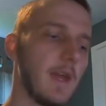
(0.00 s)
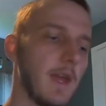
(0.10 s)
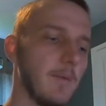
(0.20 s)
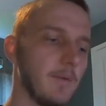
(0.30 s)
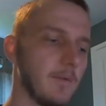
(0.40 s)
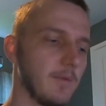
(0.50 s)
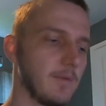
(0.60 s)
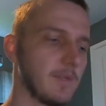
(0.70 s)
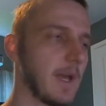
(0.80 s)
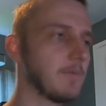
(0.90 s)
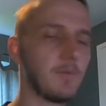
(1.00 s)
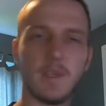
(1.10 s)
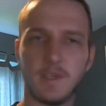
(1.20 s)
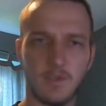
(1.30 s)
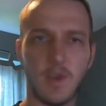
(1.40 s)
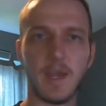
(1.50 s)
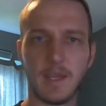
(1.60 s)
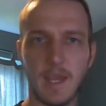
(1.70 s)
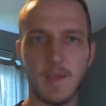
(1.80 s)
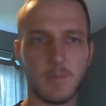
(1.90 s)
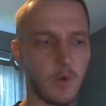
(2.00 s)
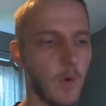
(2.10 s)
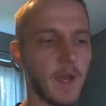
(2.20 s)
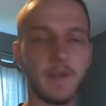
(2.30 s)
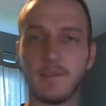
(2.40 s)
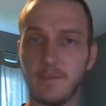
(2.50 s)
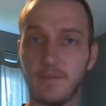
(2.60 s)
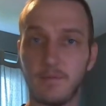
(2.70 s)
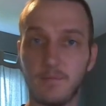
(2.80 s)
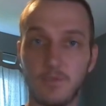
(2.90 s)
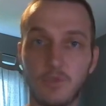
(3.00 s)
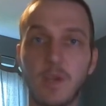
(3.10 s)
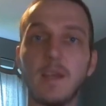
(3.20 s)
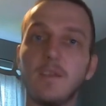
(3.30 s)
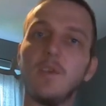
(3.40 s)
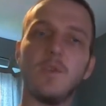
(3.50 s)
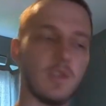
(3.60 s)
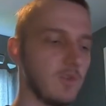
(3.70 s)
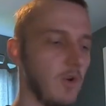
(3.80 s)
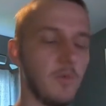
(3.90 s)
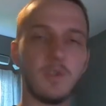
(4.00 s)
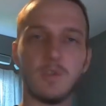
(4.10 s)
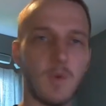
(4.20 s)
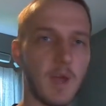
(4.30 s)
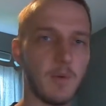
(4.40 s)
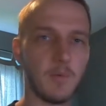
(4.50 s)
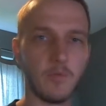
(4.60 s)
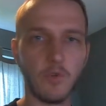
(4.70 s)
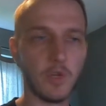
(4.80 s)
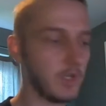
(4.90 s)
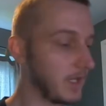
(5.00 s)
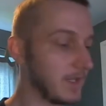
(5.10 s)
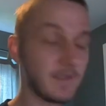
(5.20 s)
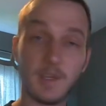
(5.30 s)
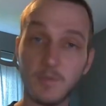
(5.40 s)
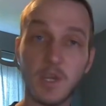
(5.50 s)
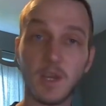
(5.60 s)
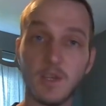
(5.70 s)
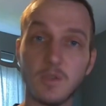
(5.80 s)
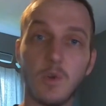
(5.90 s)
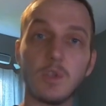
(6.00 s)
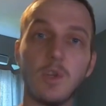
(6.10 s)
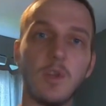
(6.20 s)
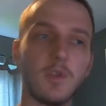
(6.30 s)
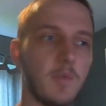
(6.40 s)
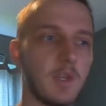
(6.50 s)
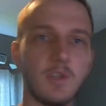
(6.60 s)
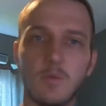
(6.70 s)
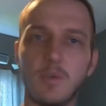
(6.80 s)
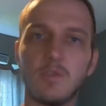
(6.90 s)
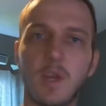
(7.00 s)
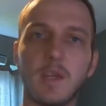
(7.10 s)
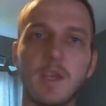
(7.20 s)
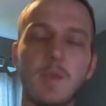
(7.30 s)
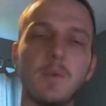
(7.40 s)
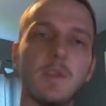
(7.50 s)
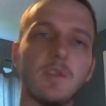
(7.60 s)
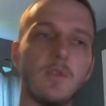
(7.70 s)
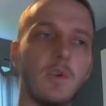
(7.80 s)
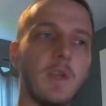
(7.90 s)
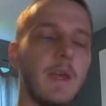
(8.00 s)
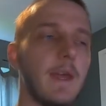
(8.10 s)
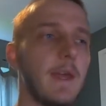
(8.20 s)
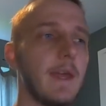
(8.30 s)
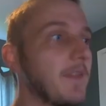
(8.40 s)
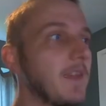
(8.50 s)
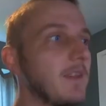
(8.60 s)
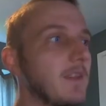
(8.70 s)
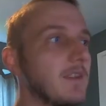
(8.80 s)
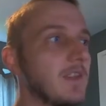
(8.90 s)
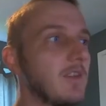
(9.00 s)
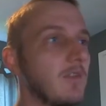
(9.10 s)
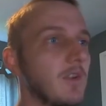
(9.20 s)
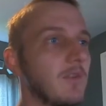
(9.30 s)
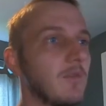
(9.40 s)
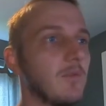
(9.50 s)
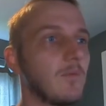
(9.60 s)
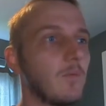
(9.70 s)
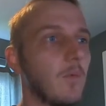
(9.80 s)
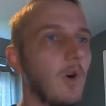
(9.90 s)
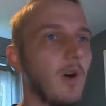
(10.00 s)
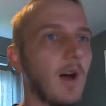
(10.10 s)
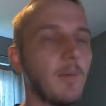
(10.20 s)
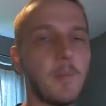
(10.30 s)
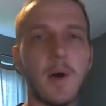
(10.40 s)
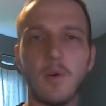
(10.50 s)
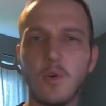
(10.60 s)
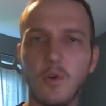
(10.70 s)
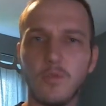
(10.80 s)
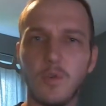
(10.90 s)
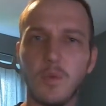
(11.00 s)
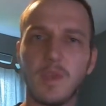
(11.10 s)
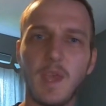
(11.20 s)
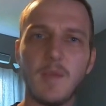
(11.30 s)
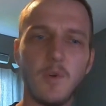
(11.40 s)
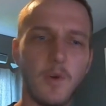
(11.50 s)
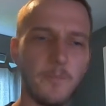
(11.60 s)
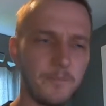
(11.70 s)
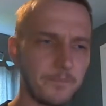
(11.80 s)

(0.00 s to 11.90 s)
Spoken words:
and Sam's basically trying to keep quite strictly to this zone, which is why when we're running you can see him checking his watch a lot to make sure he's trying to keep in this zone. I think considering what I'm about to go through with chemo,